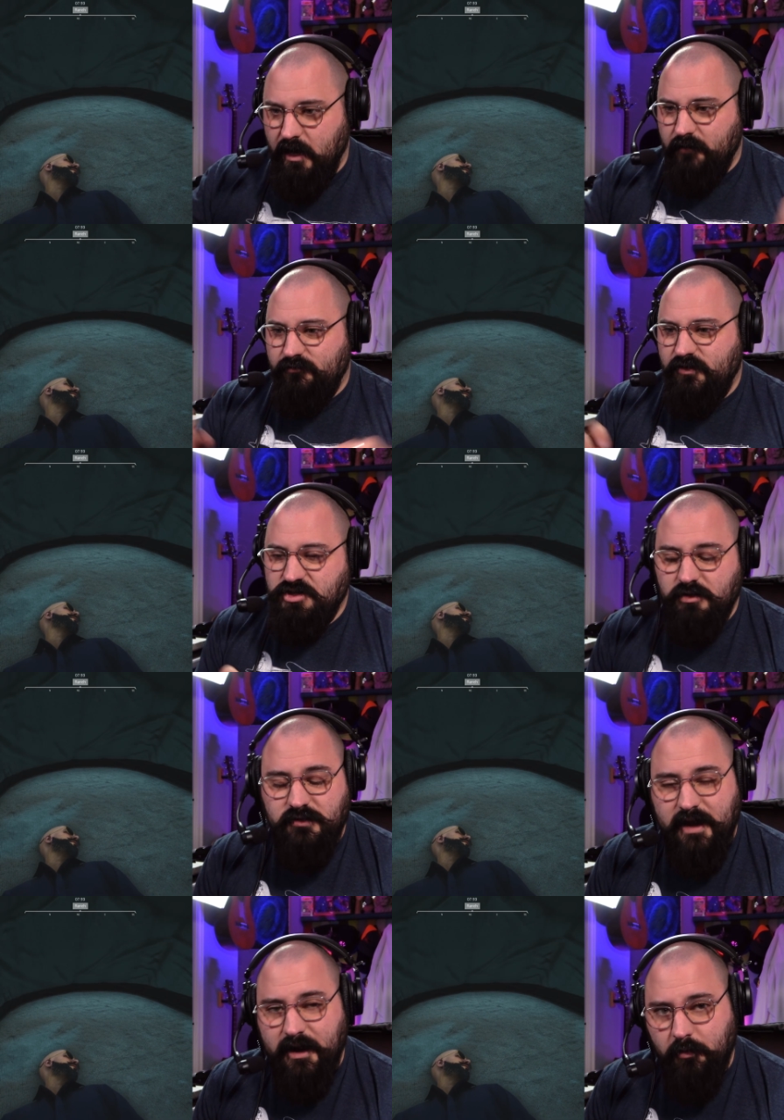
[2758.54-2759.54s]
featured
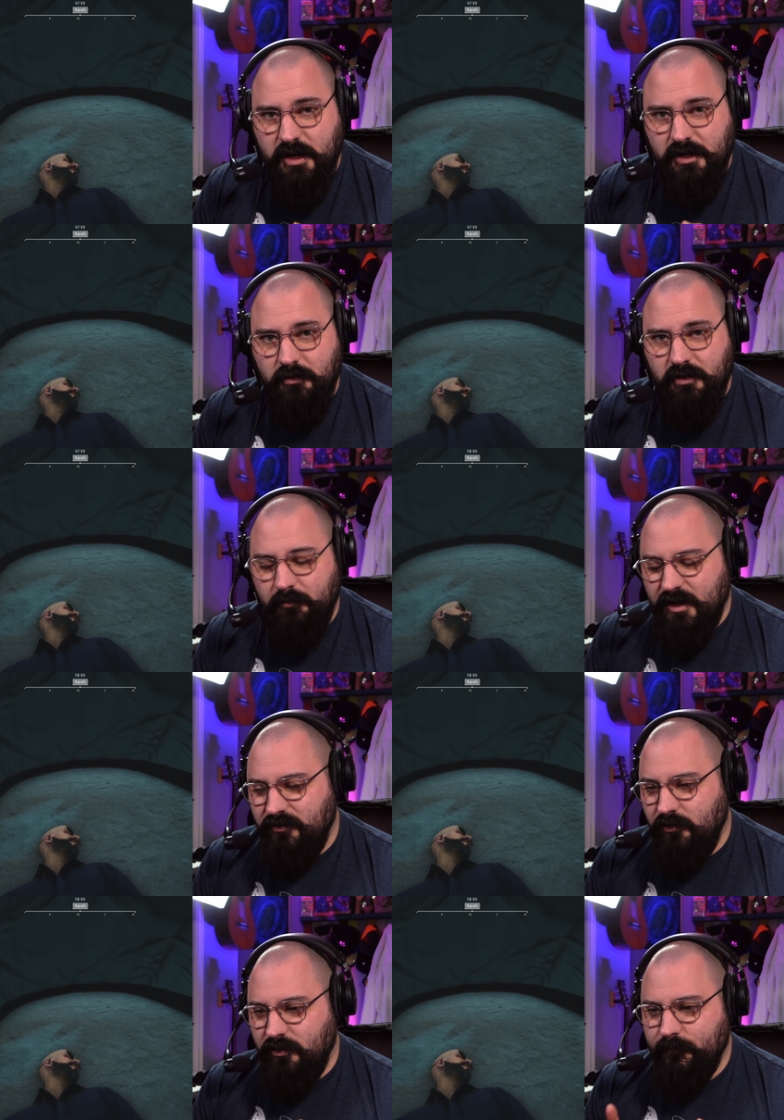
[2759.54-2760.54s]
there where you can go get right
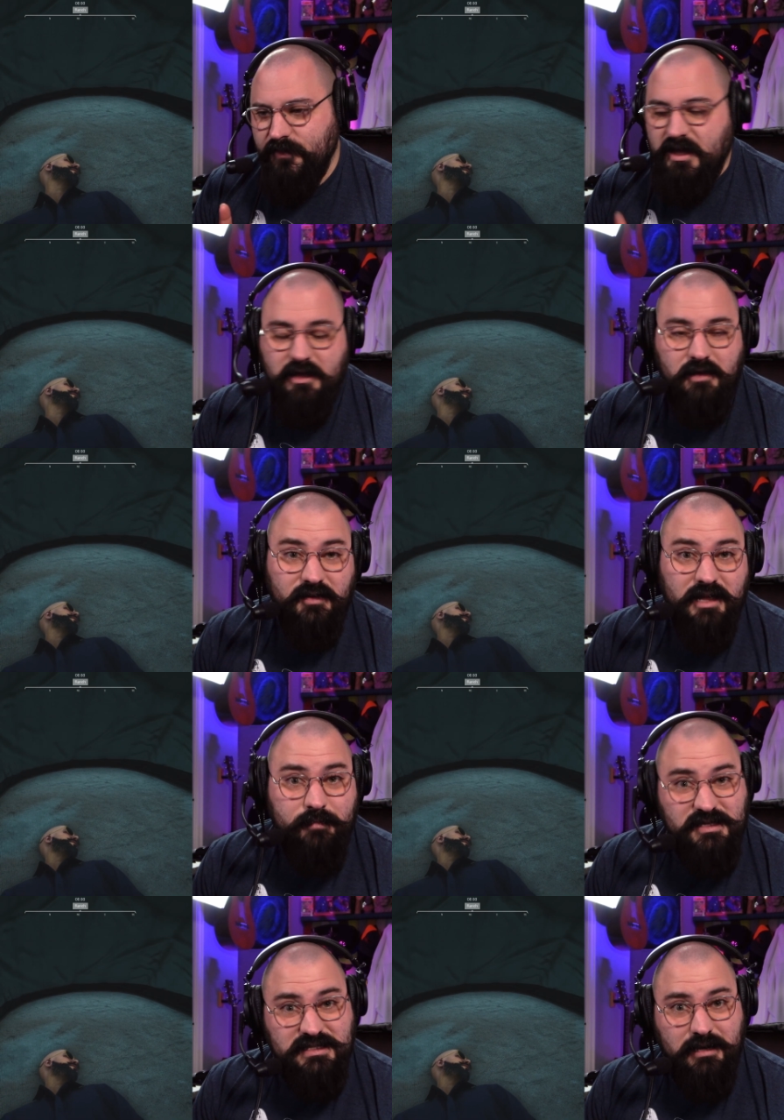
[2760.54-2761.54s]
to them. If you like
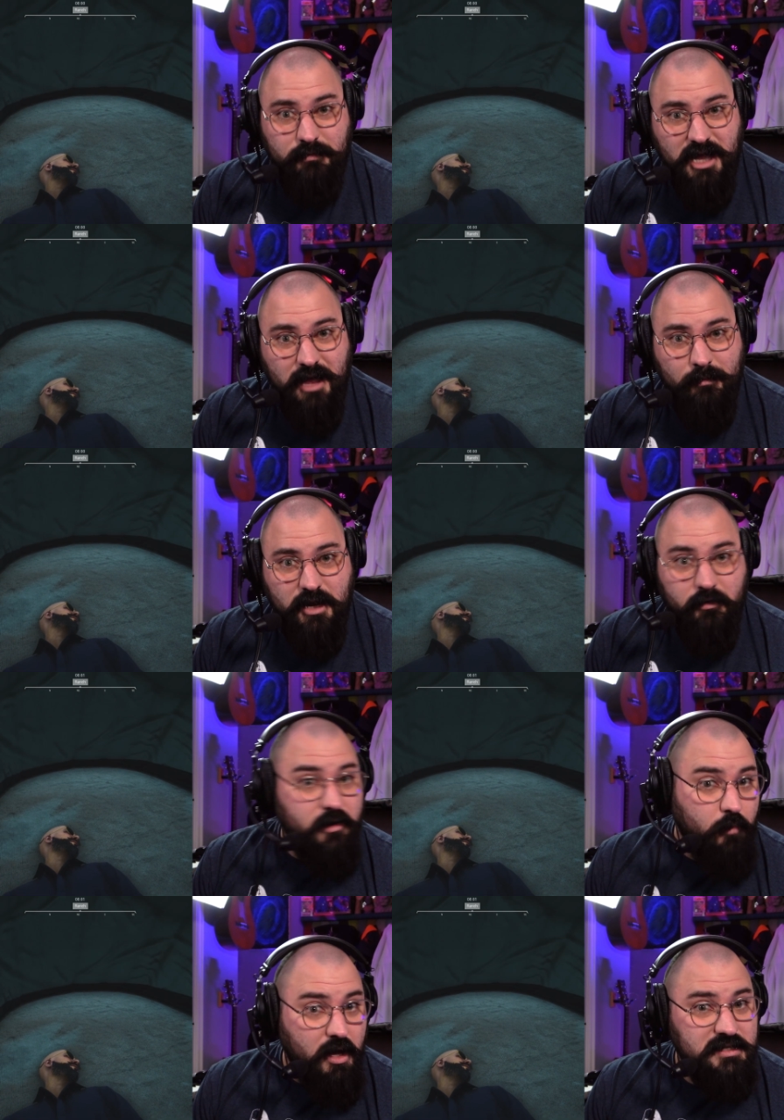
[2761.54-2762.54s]
my stand-up comedy or you want to